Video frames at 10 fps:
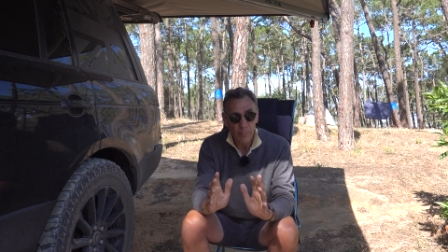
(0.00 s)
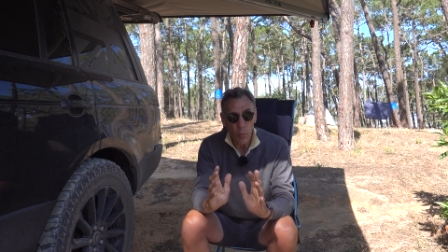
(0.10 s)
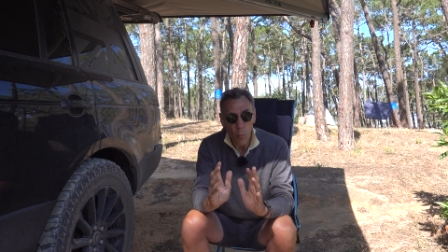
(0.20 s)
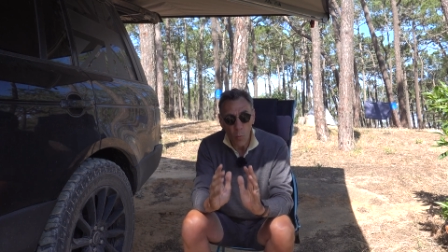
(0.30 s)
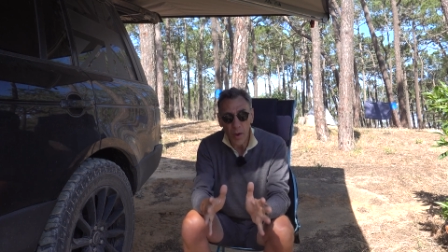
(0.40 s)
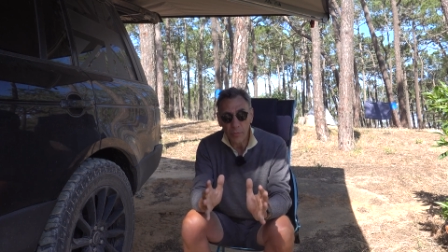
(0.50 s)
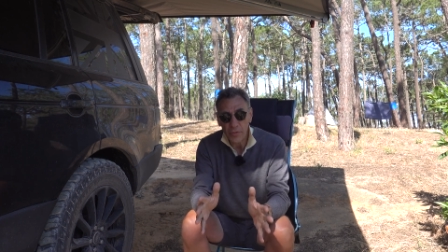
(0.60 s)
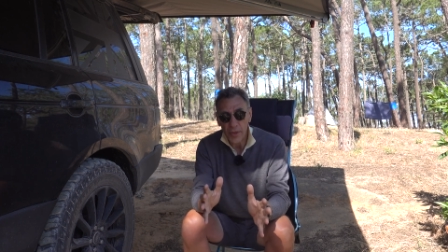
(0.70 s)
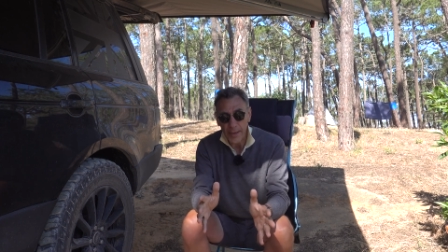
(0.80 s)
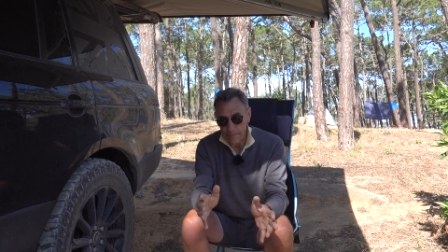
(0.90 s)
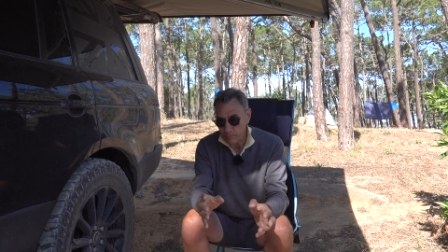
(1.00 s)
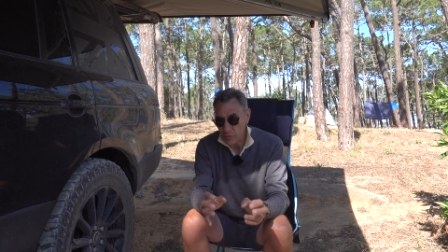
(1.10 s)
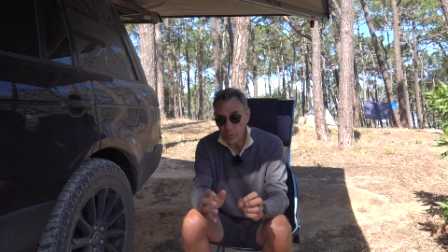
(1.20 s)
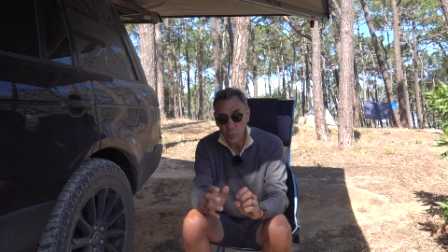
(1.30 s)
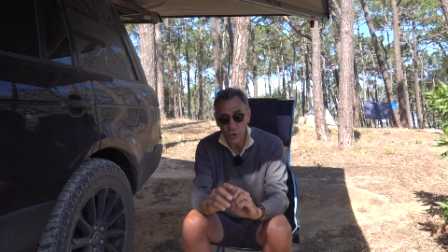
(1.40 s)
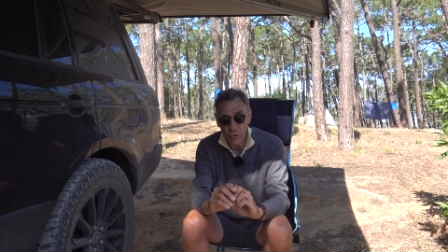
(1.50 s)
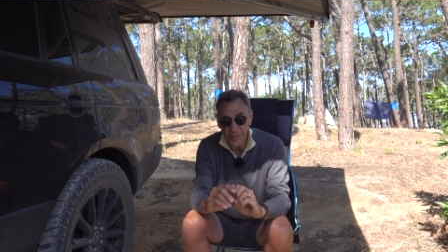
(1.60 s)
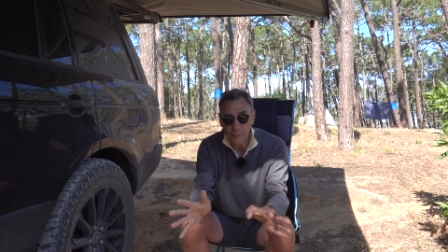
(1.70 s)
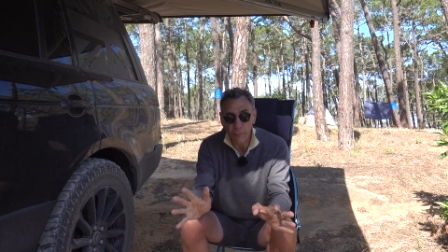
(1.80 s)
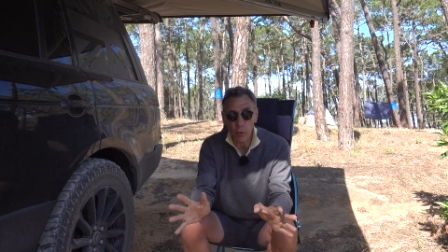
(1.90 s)
But one thing that was
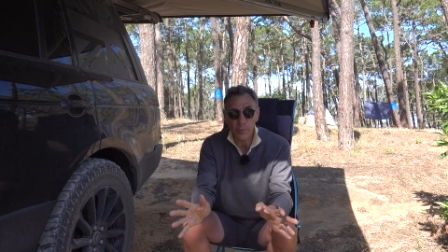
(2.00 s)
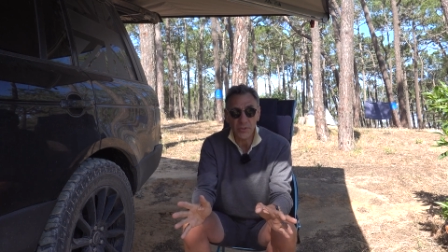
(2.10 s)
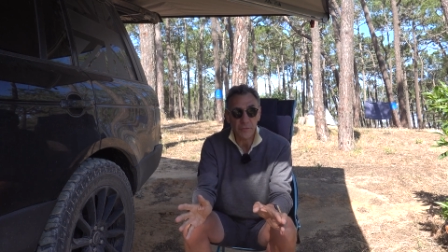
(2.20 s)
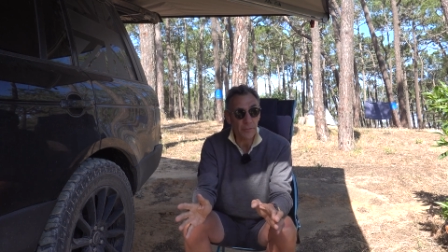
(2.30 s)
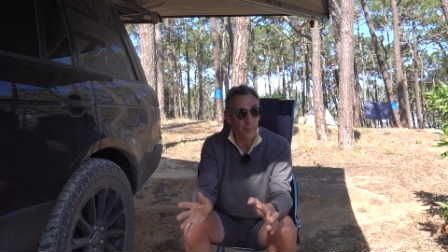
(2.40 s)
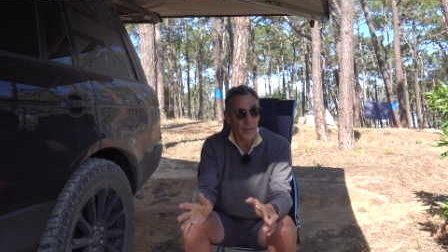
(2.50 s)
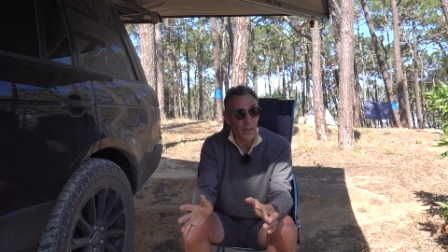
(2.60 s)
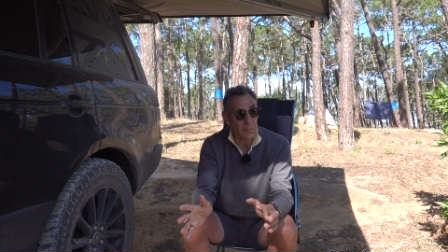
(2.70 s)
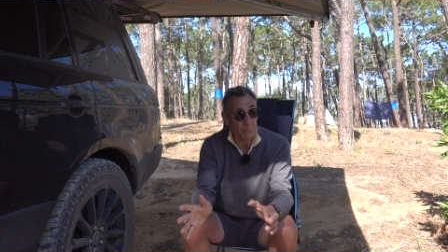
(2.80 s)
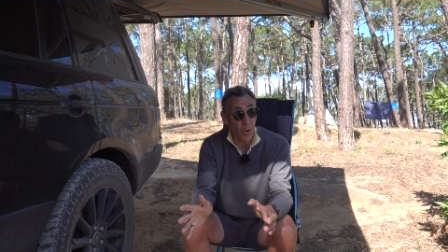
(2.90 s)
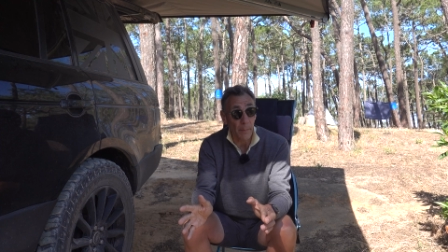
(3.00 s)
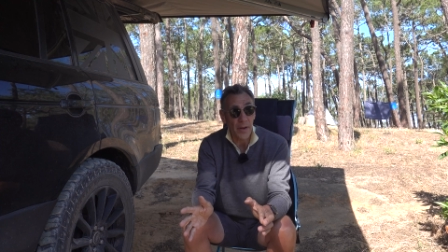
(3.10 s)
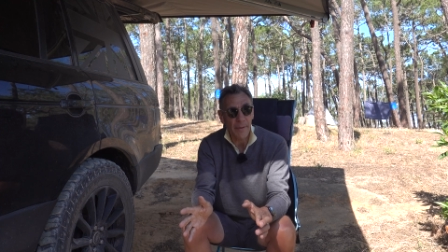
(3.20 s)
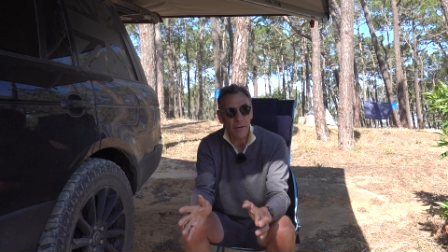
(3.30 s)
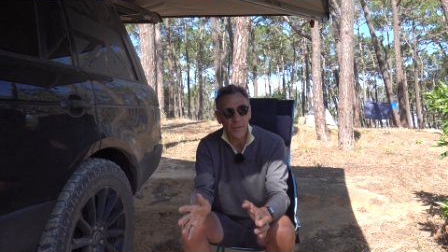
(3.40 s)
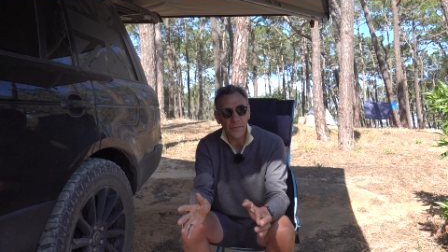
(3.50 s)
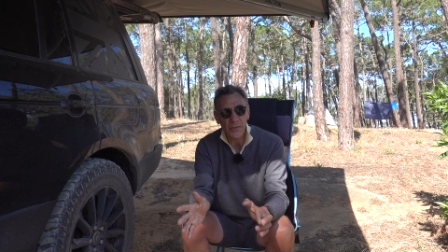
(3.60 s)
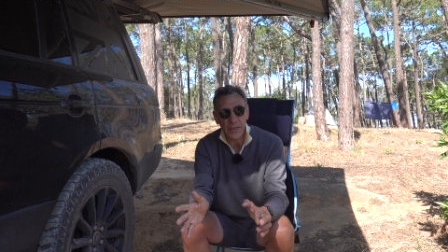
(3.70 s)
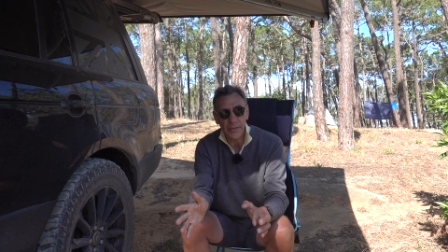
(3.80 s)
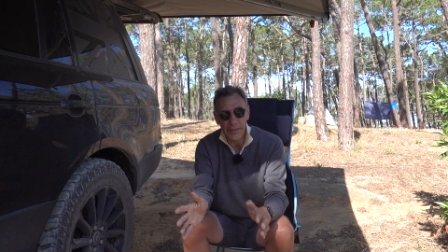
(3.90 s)
transformative for me, probably about
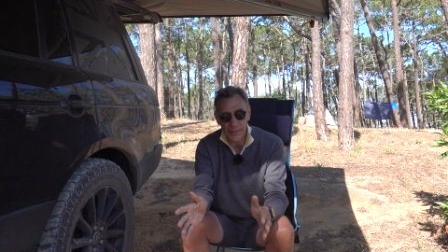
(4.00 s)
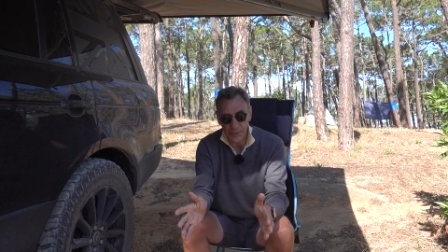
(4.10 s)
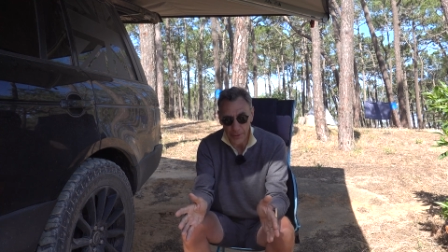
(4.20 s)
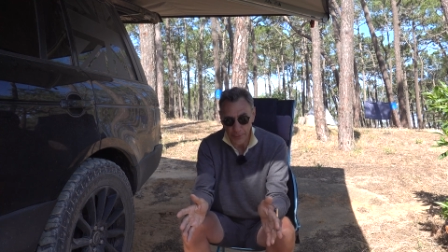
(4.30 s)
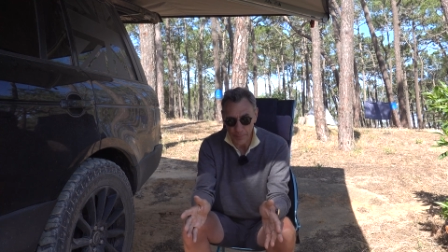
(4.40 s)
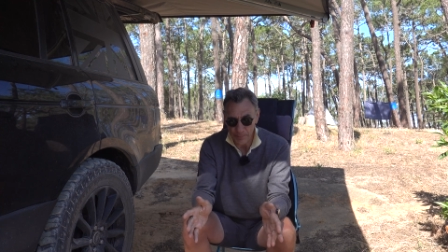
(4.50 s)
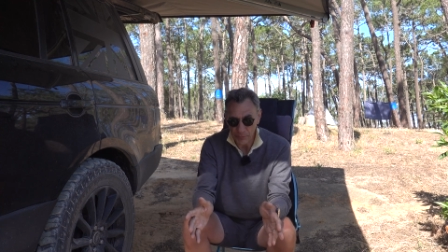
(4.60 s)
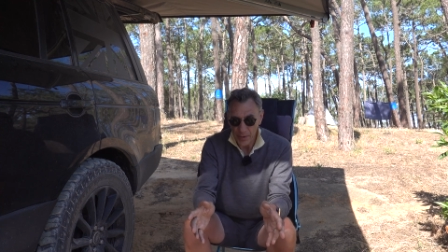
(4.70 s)
15 years ago,